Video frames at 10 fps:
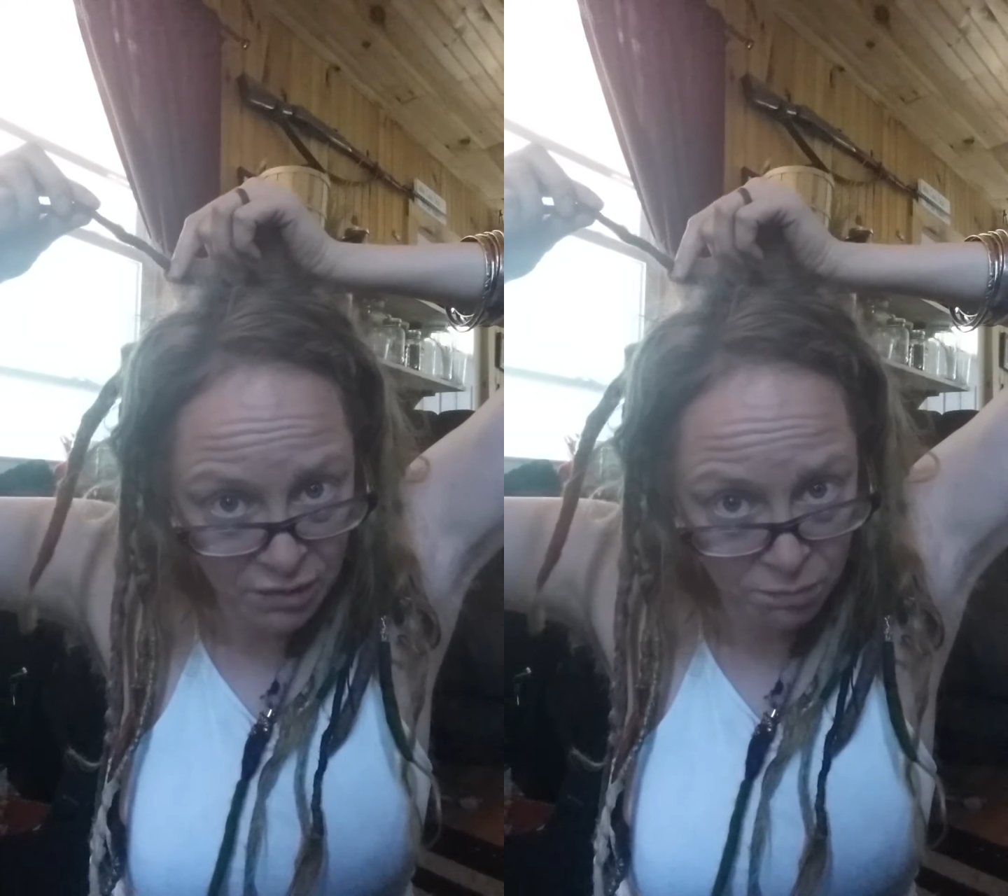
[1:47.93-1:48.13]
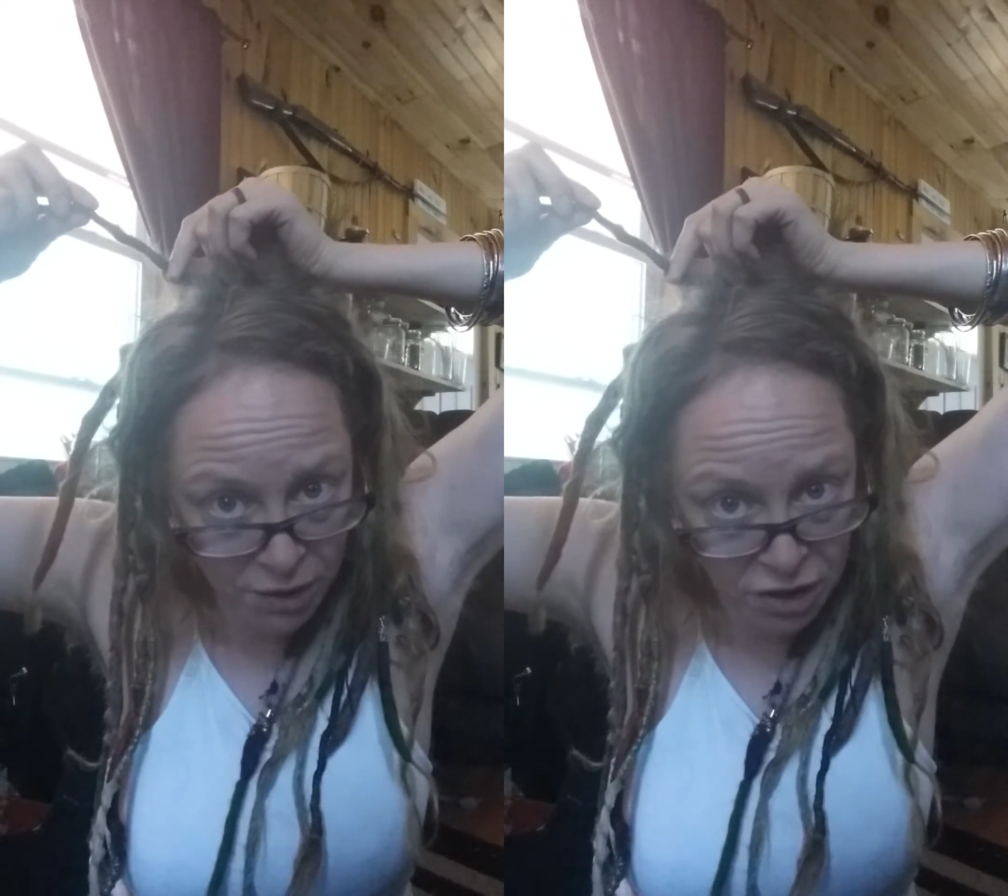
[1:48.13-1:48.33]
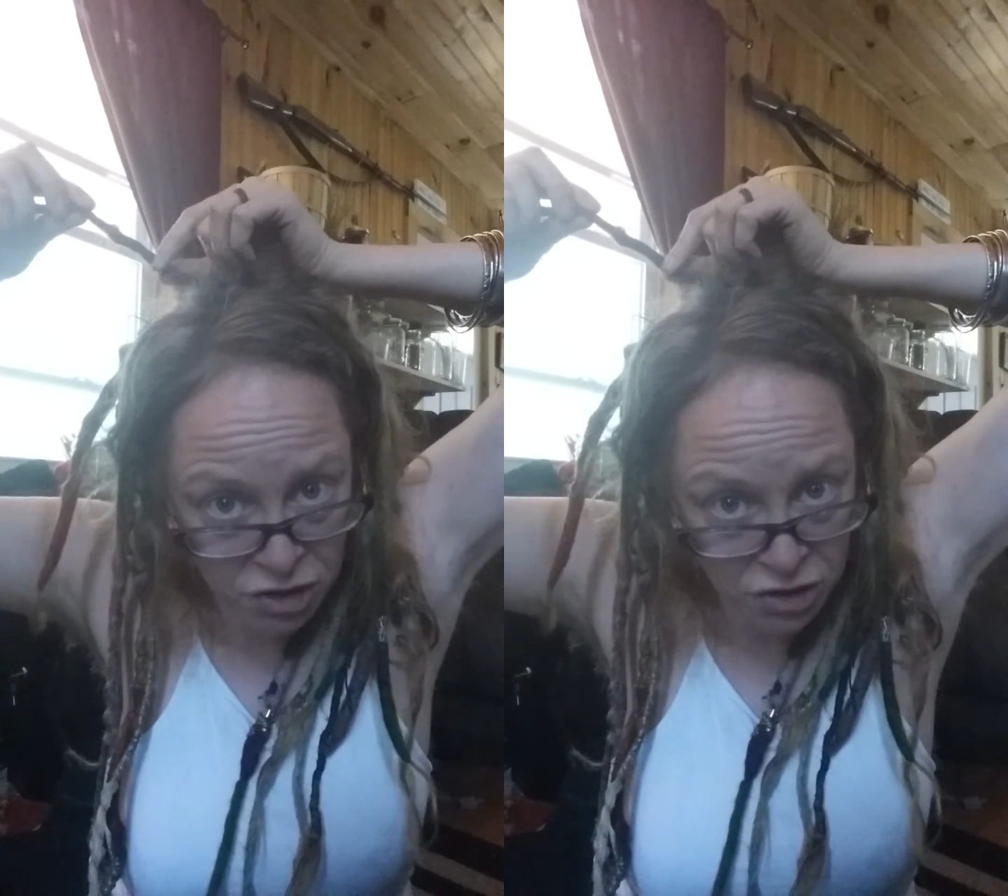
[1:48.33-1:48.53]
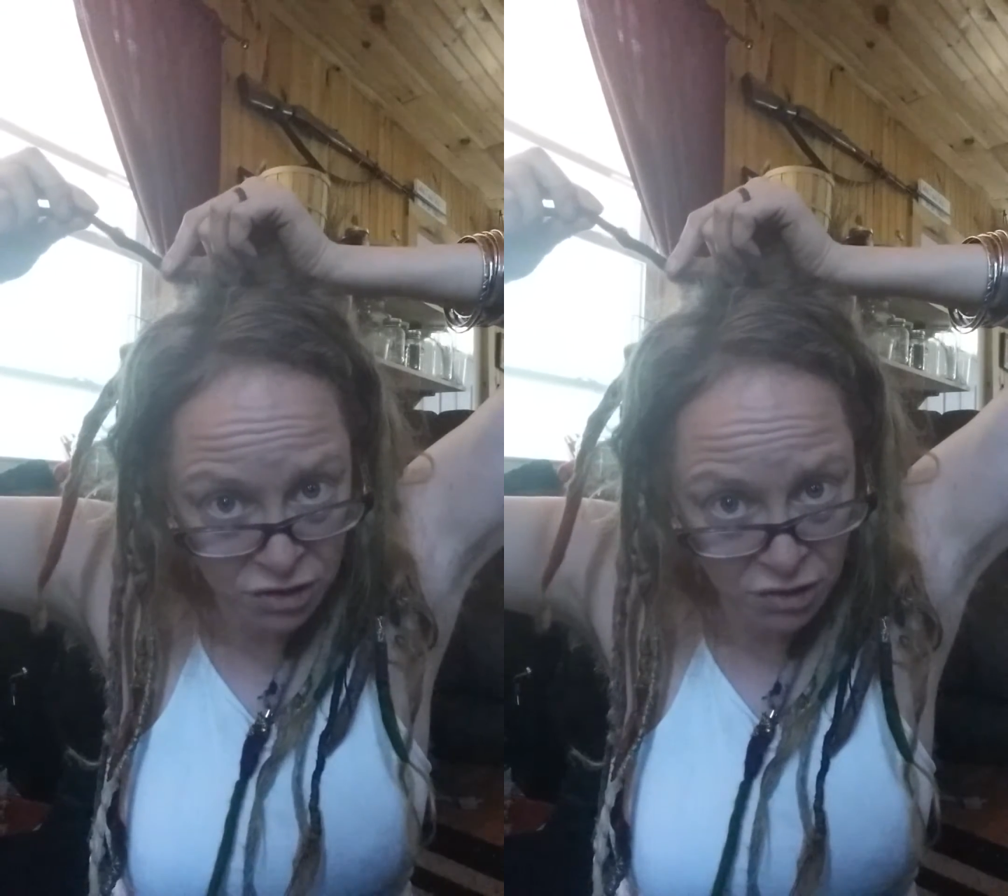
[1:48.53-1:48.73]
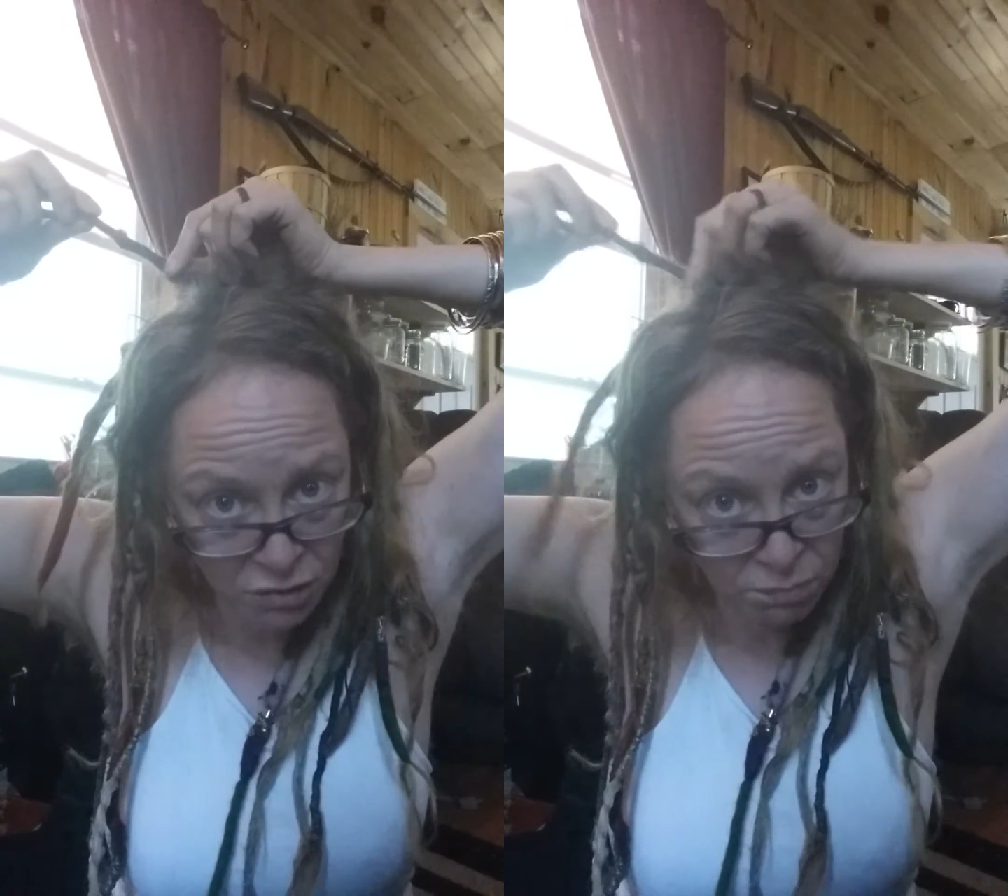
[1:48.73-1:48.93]
pinch,
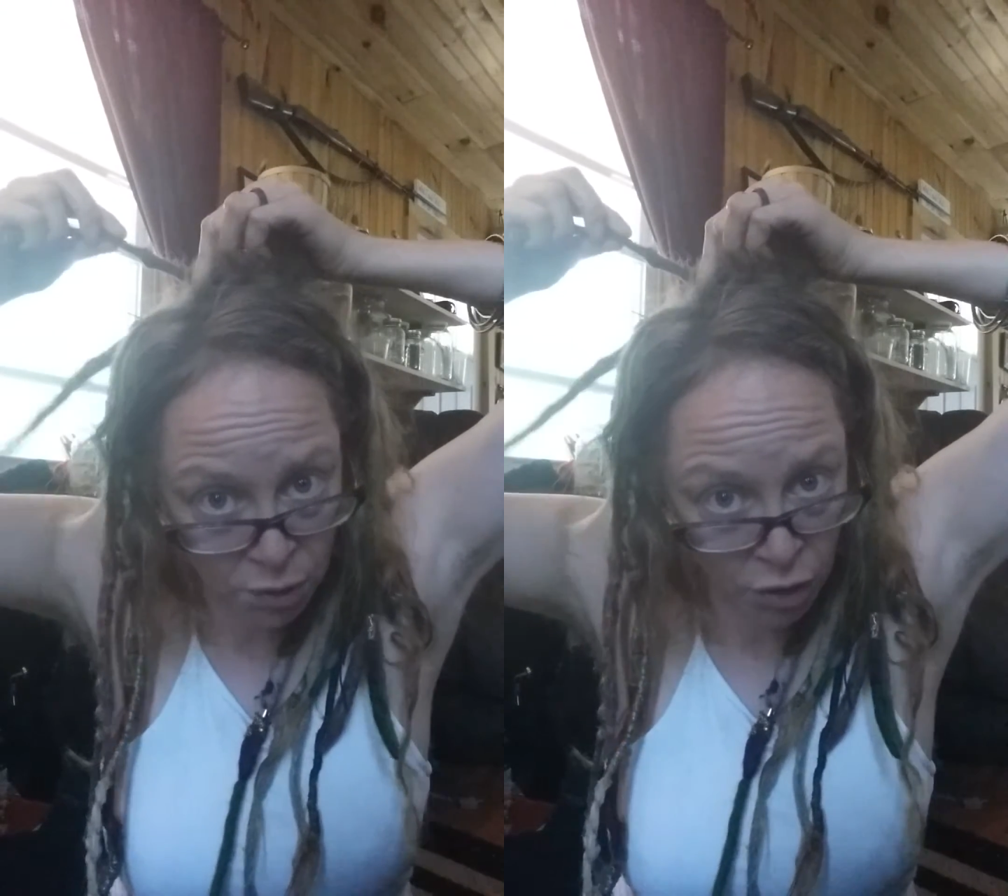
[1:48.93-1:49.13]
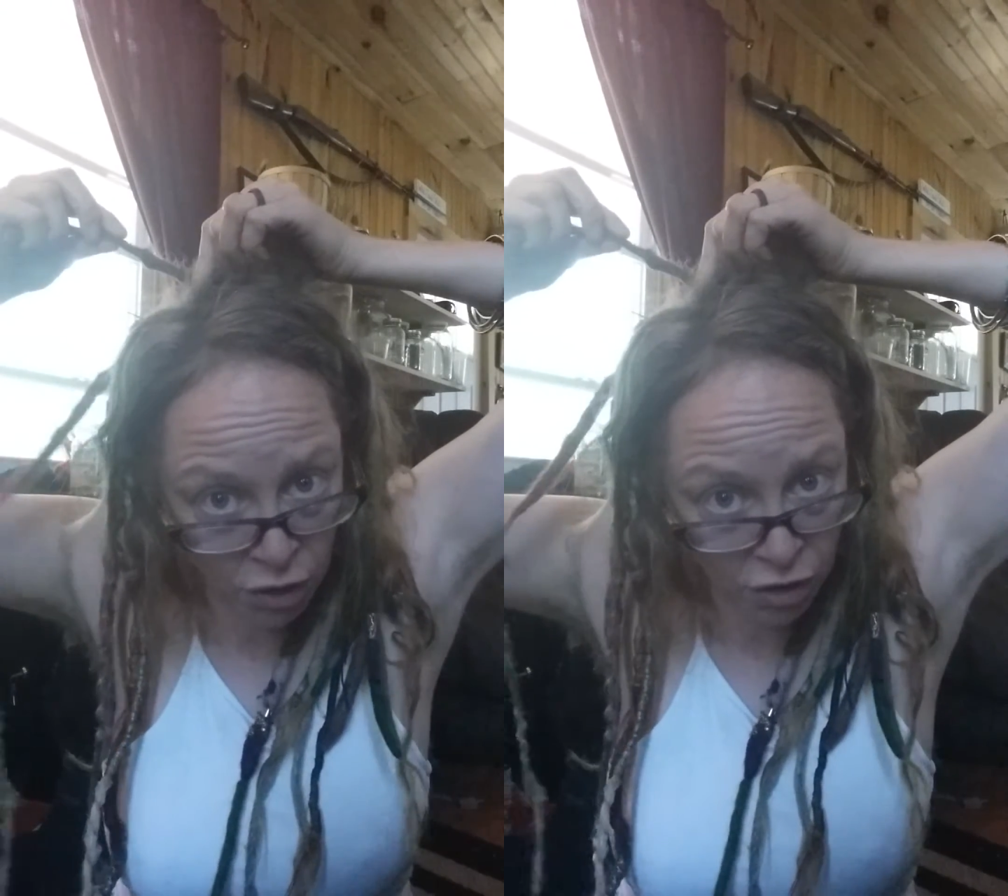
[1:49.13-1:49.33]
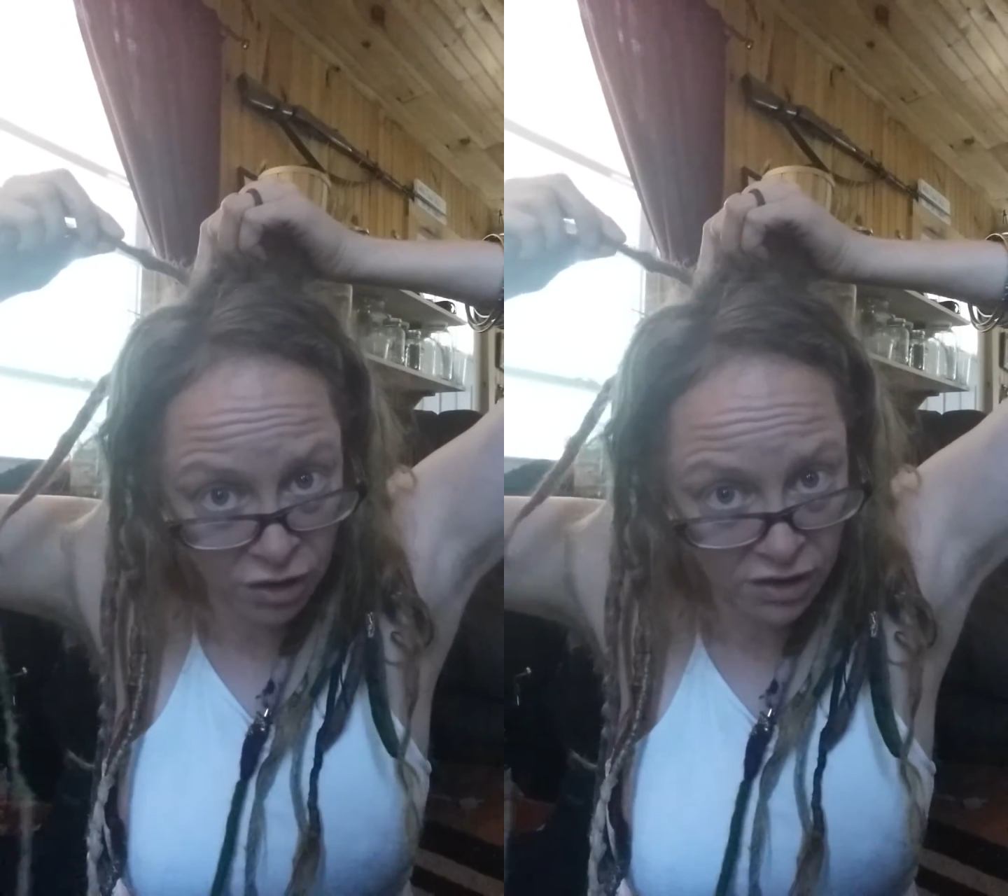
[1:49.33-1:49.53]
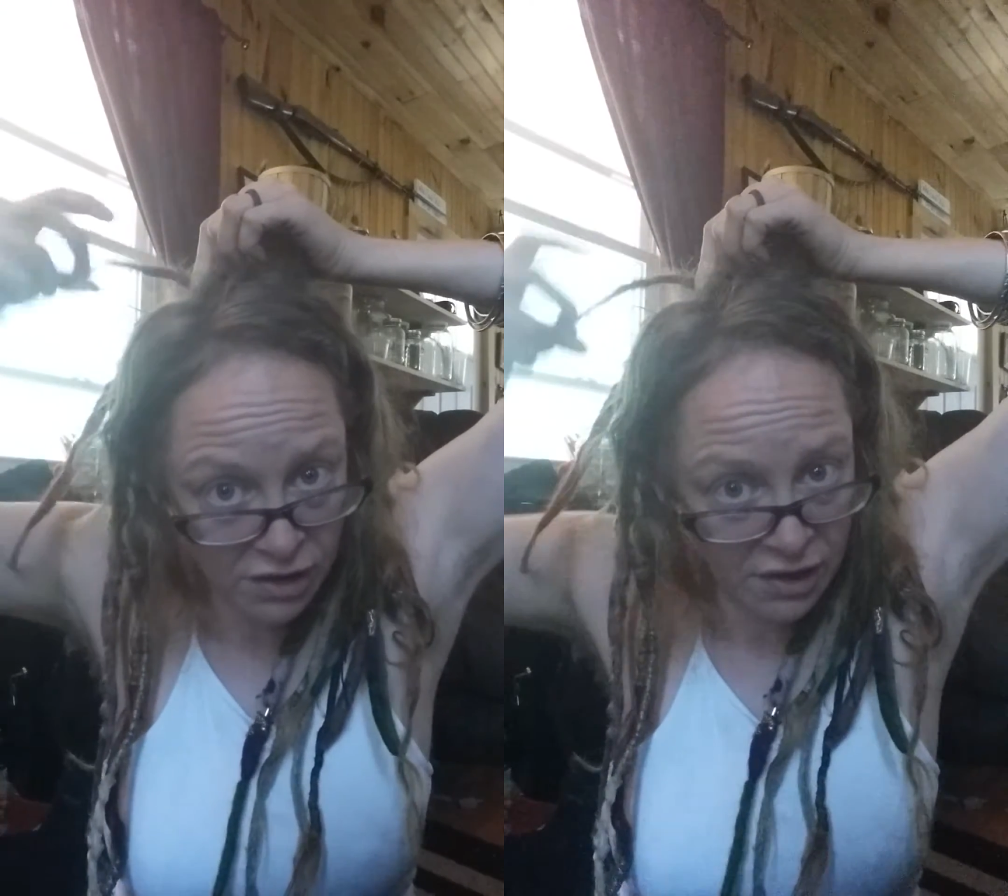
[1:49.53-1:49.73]
pull,